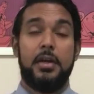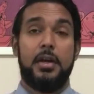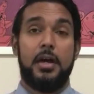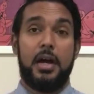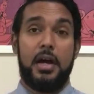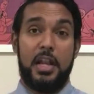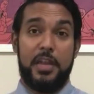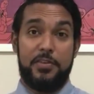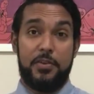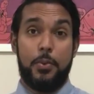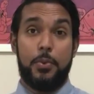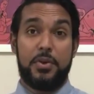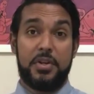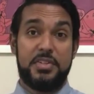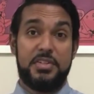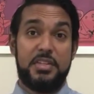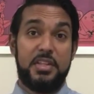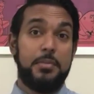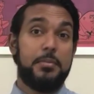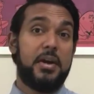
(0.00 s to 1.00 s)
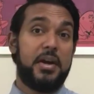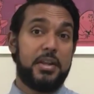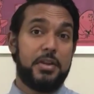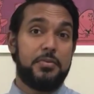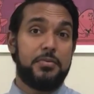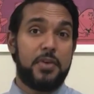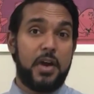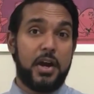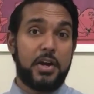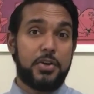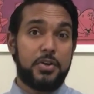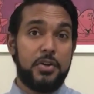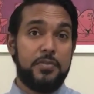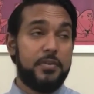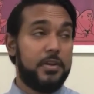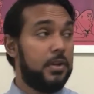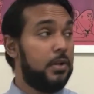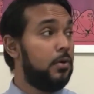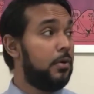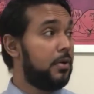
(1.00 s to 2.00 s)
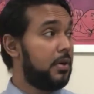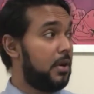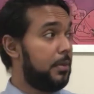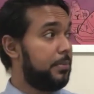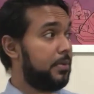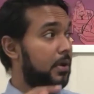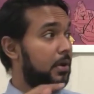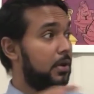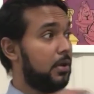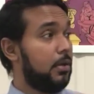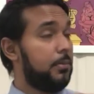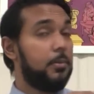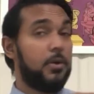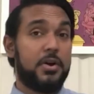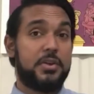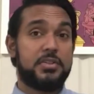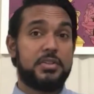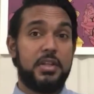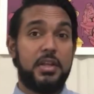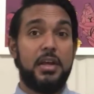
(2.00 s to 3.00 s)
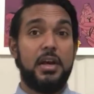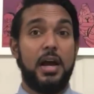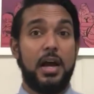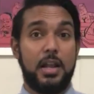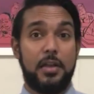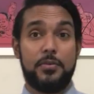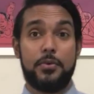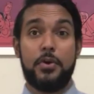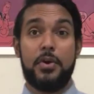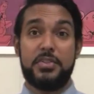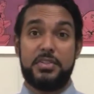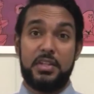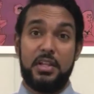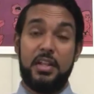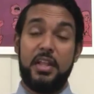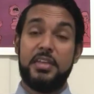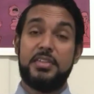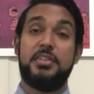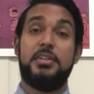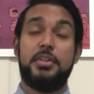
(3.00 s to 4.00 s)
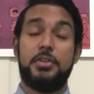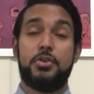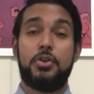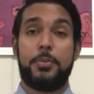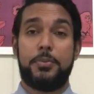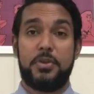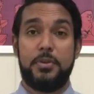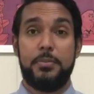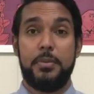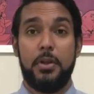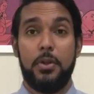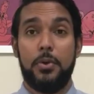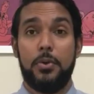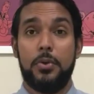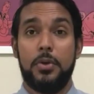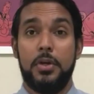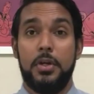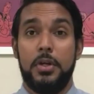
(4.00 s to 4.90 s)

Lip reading: And if you want to see the manufacturing video, I'm going to put a little box there. And of course, the links in the description below.